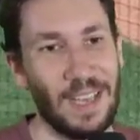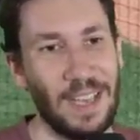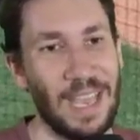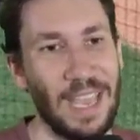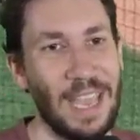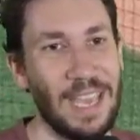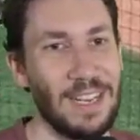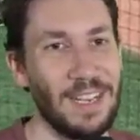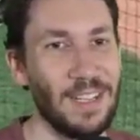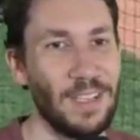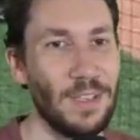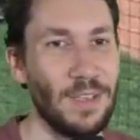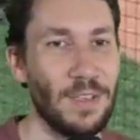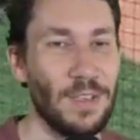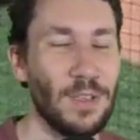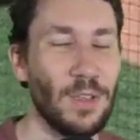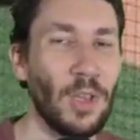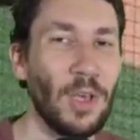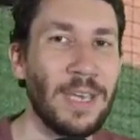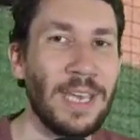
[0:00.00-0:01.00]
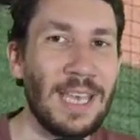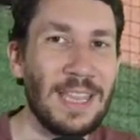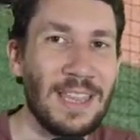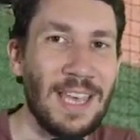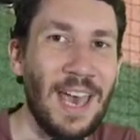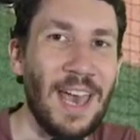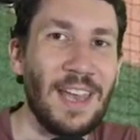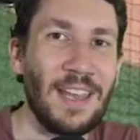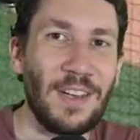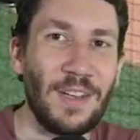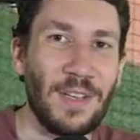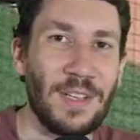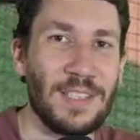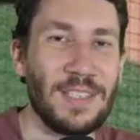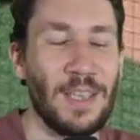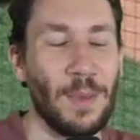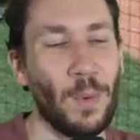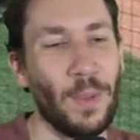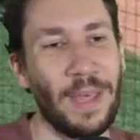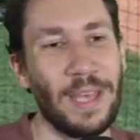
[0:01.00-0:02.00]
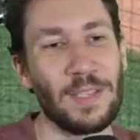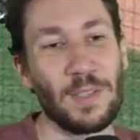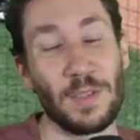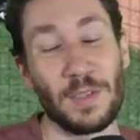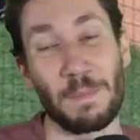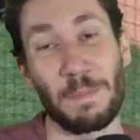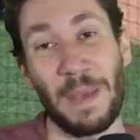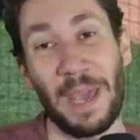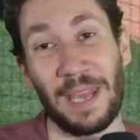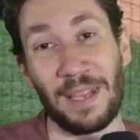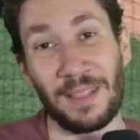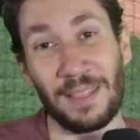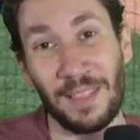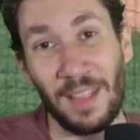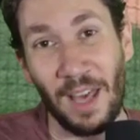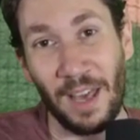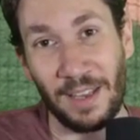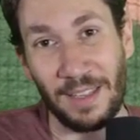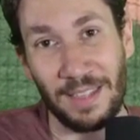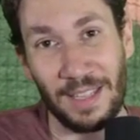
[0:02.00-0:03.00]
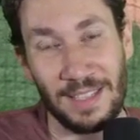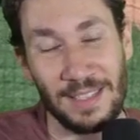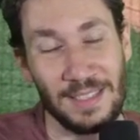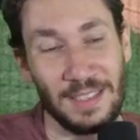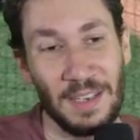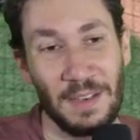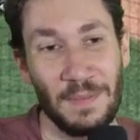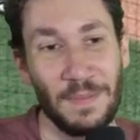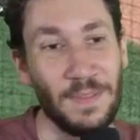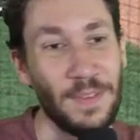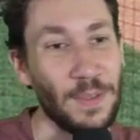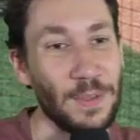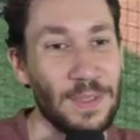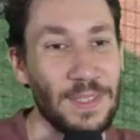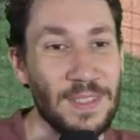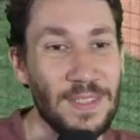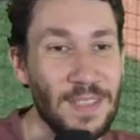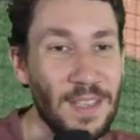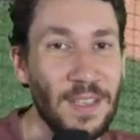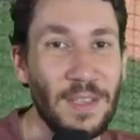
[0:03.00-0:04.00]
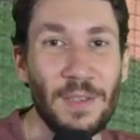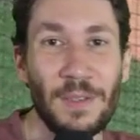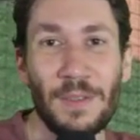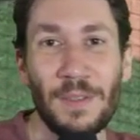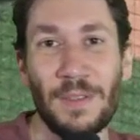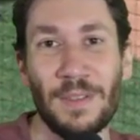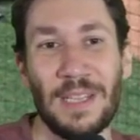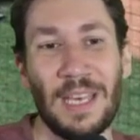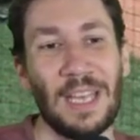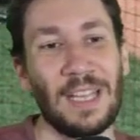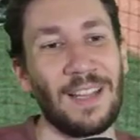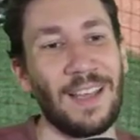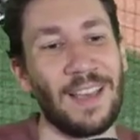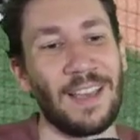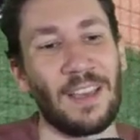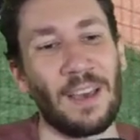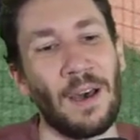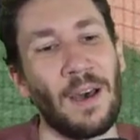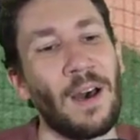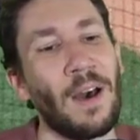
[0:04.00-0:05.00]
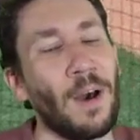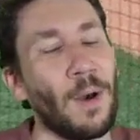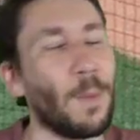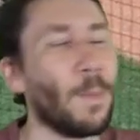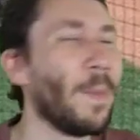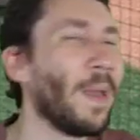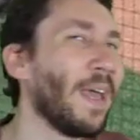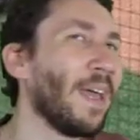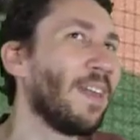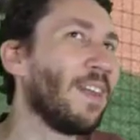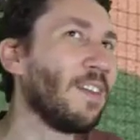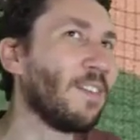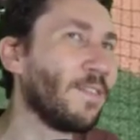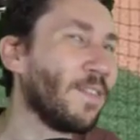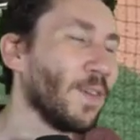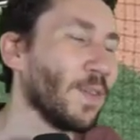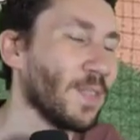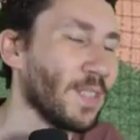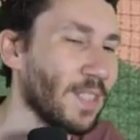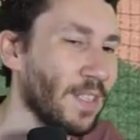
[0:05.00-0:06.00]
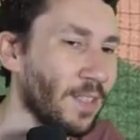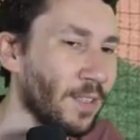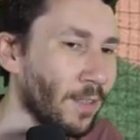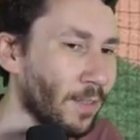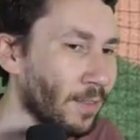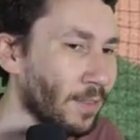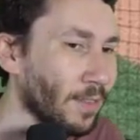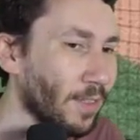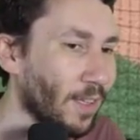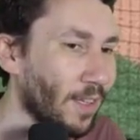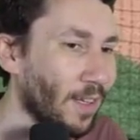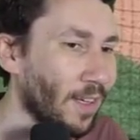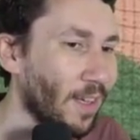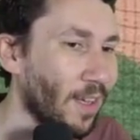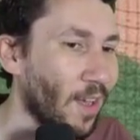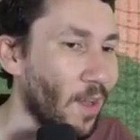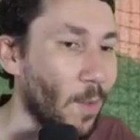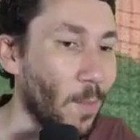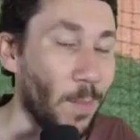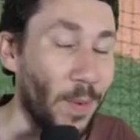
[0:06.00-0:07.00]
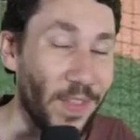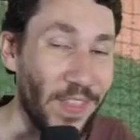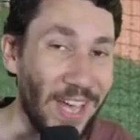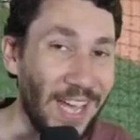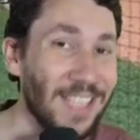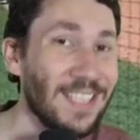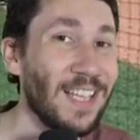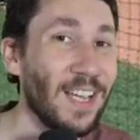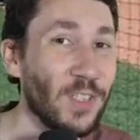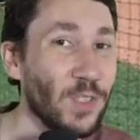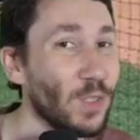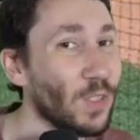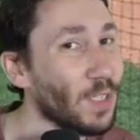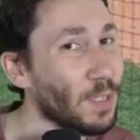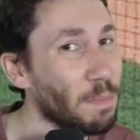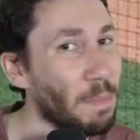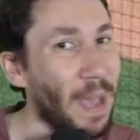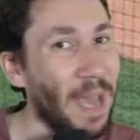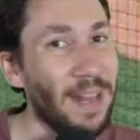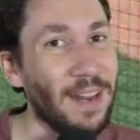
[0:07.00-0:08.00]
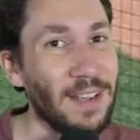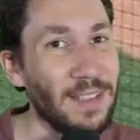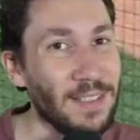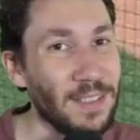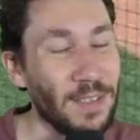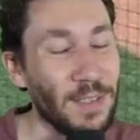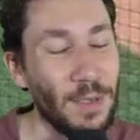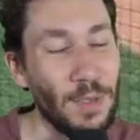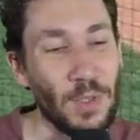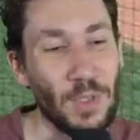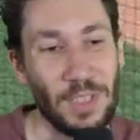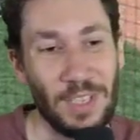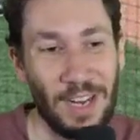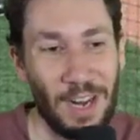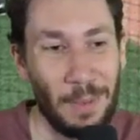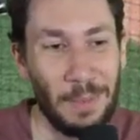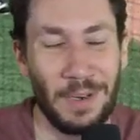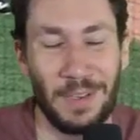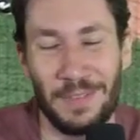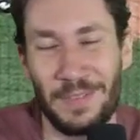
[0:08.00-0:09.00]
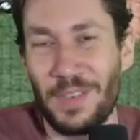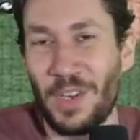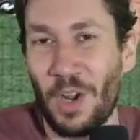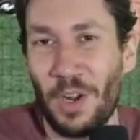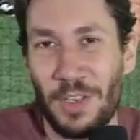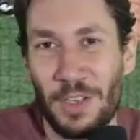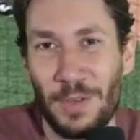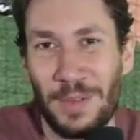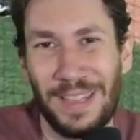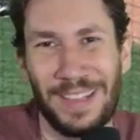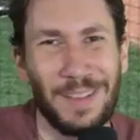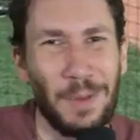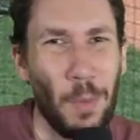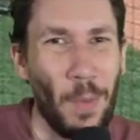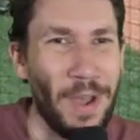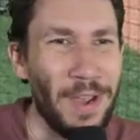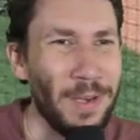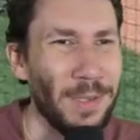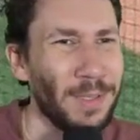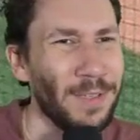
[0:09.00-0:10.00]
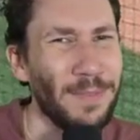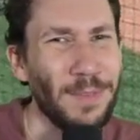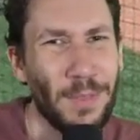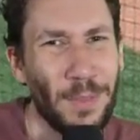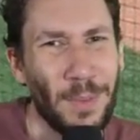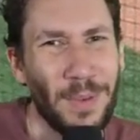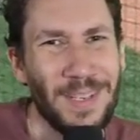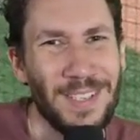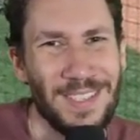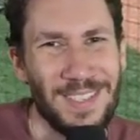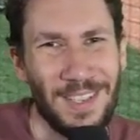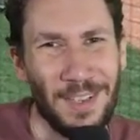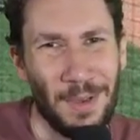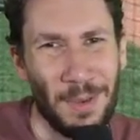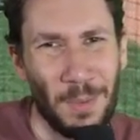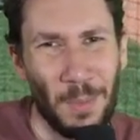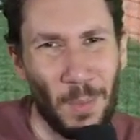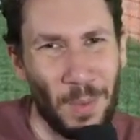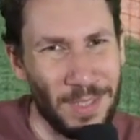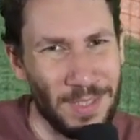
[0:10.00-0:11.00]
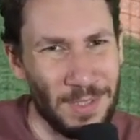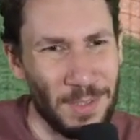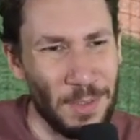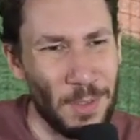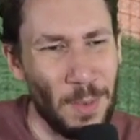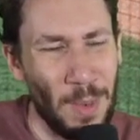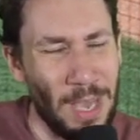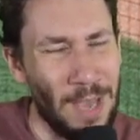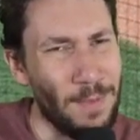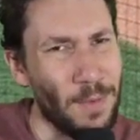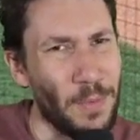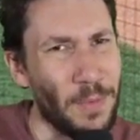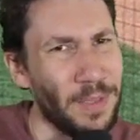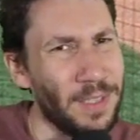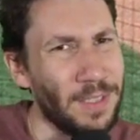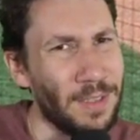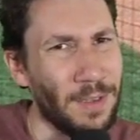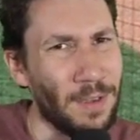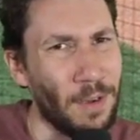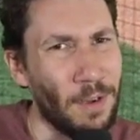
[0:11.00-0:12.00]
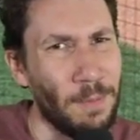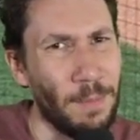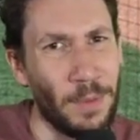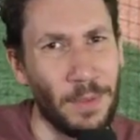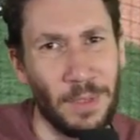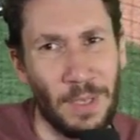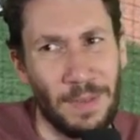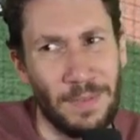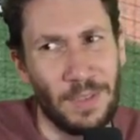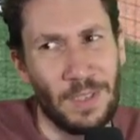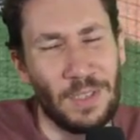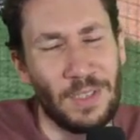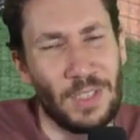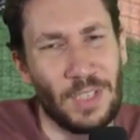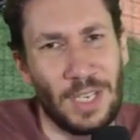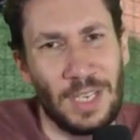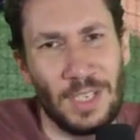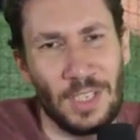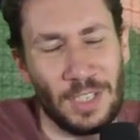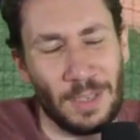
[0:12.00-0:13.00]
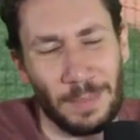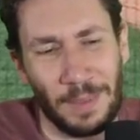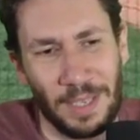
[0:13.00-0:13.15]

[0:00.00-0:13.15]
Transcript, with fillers: And you can look at that and you can say, well, that's just bad luck. That's an infield single that, like, oh, man, infield single. But that's actually just bad execution. And I would even argue that, like, why are you even throwing a sinker at one two? You have a really good curveball. You have a good changeup.